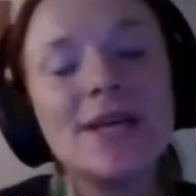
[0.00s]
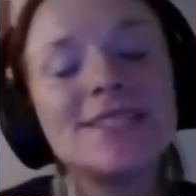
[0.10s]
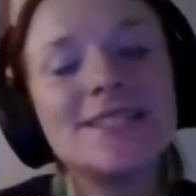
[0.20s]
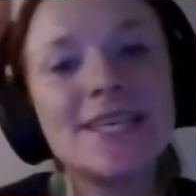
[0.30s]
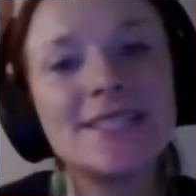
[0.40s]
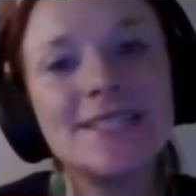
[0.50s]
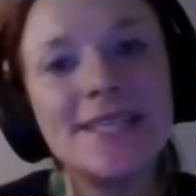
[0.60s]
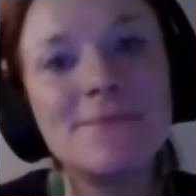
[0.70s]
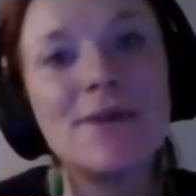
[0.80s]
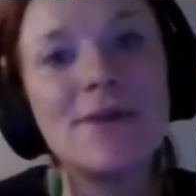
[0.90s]
We had
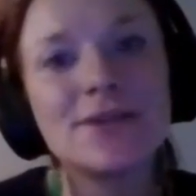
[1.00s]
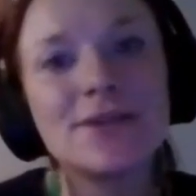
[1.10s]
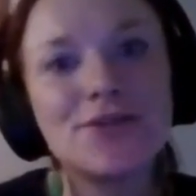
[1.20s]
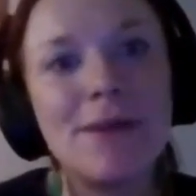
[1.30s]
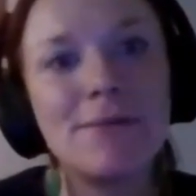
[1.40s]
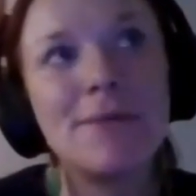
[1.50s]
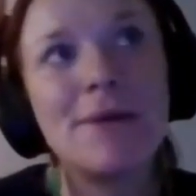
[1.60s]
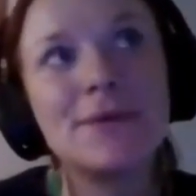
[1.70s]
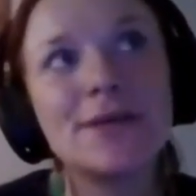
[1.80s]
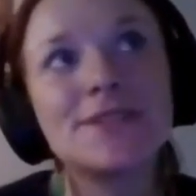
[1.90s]
16 Muckleshoot
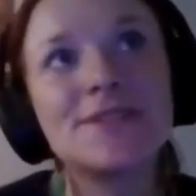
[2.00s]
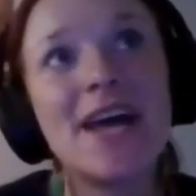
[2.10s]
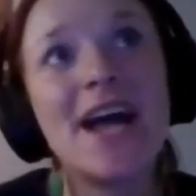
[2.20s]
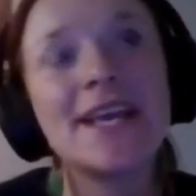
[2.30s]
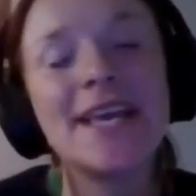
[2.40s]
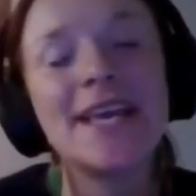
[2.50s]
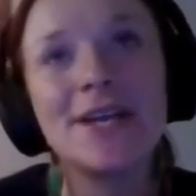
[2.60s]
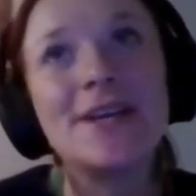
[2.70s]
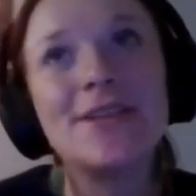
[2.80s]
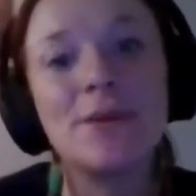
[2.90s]
tribal members that
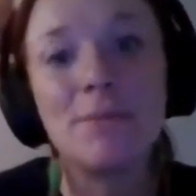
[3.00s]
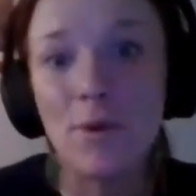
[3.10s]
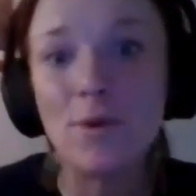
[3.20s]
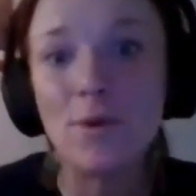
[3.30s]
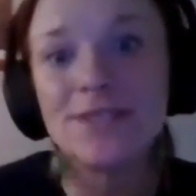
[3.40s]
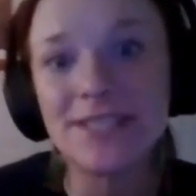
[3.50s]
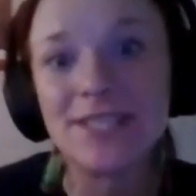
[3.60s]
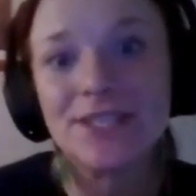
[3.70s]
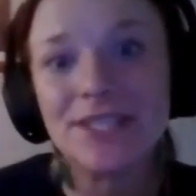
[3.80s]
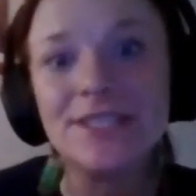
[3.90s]
carried the Bolt
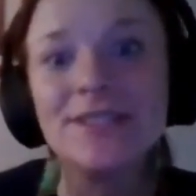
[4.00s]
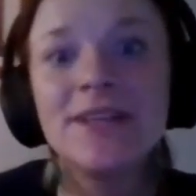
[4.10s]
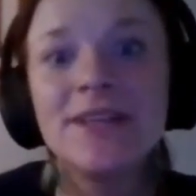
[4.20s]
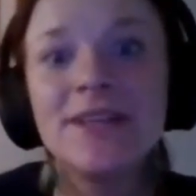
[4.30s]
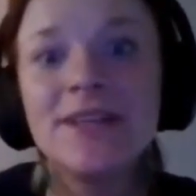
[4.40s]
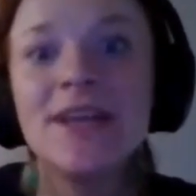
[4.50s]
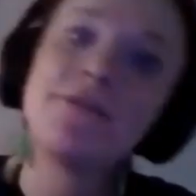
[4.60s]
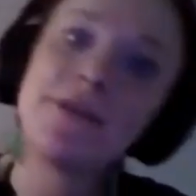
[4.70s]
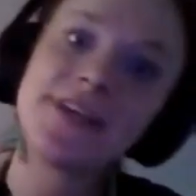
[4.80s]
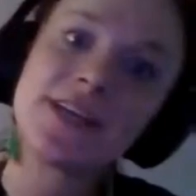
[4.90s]
decision
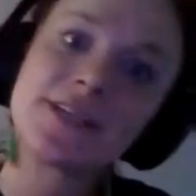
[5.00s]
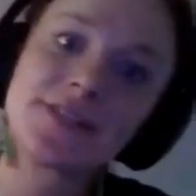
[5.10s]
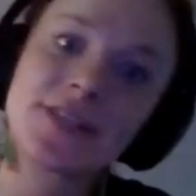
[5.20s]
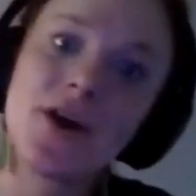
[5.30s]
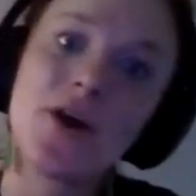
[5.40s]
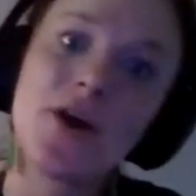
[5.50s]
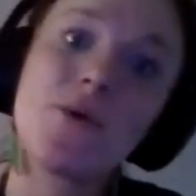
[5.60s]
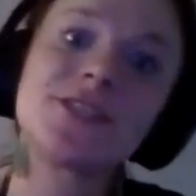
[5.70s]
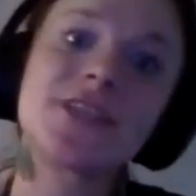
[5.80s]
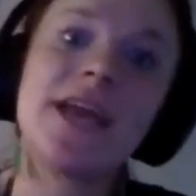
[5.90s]
50 years
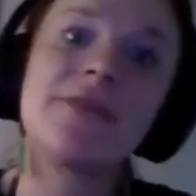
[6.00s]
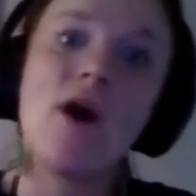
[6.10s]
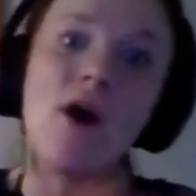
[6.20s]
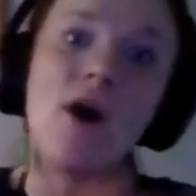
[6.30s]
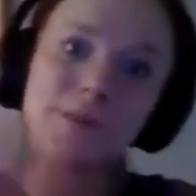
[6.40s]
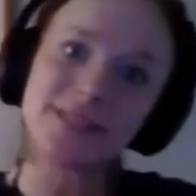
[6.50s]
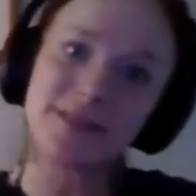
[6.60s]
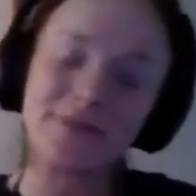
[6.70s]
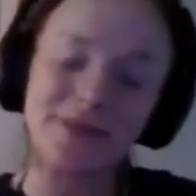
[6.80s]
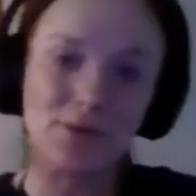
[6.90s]
ago, which gave all
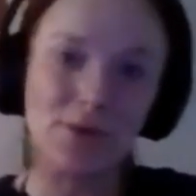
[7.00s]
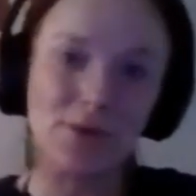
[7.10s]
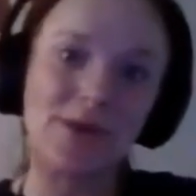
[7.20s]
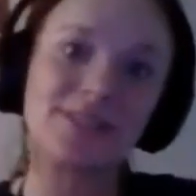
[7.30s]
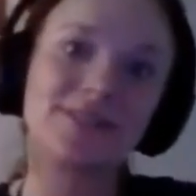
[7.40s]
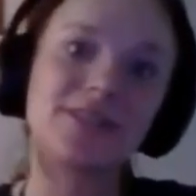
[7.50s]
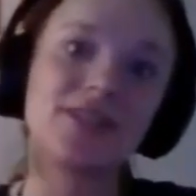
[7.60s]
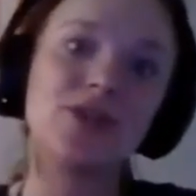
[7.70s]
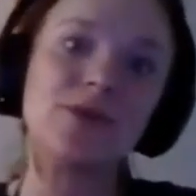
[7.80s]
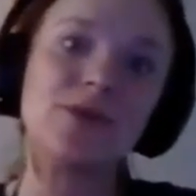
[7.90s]
Pacific Northwest
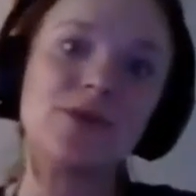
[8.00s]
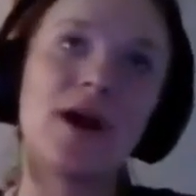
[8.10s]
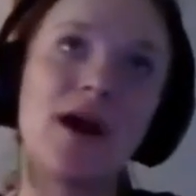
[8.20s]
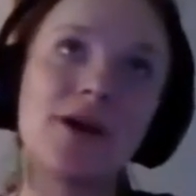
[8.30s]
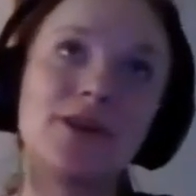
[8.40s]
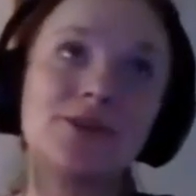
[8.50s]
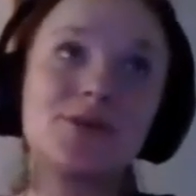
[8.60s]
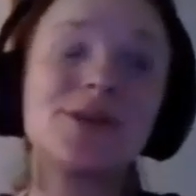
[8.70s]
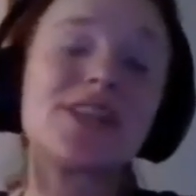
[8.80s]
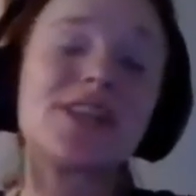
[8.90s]

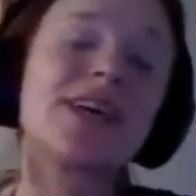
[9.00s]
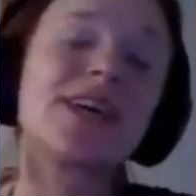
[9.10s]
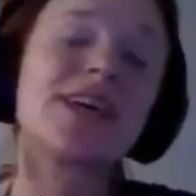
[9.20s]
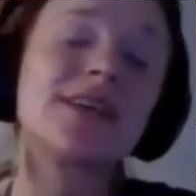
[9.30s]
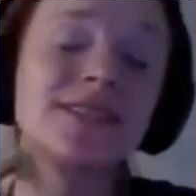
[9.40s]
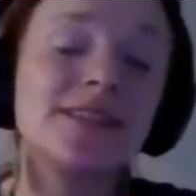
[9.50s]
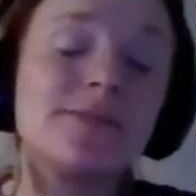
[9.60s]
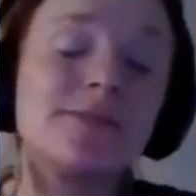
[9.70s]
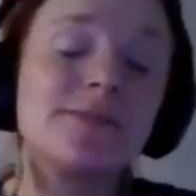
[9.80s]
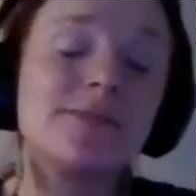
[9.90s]
usual and
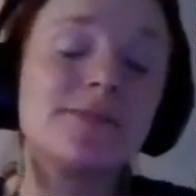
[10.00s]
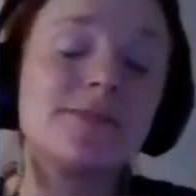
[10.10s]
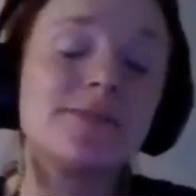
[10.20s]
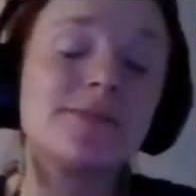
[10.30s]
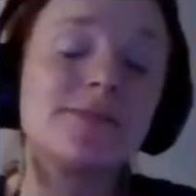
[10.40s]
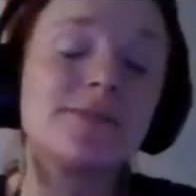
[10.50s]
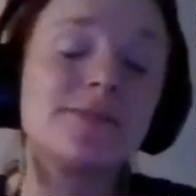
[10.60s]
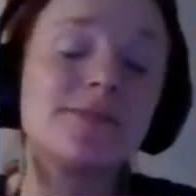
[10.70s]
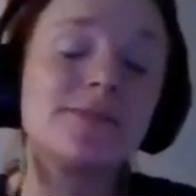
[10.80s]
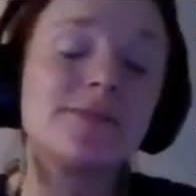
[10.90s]
accustomed treaty rights
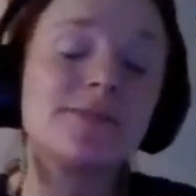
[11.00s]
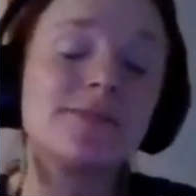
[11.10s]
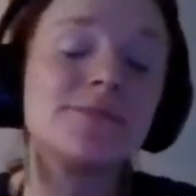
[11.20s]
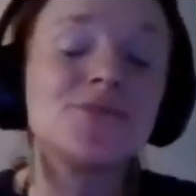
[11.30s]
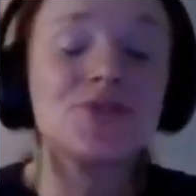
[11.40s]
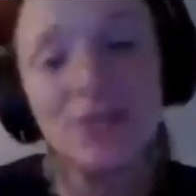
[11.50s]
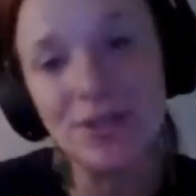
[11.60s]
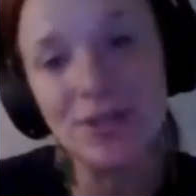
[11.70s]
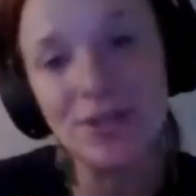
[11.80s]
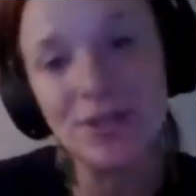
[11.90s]
to feed their
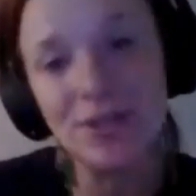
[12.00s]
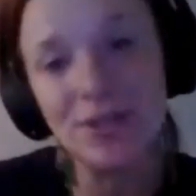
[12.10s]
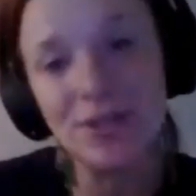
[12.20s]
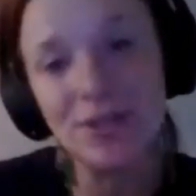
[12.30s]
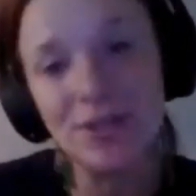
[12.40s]
families.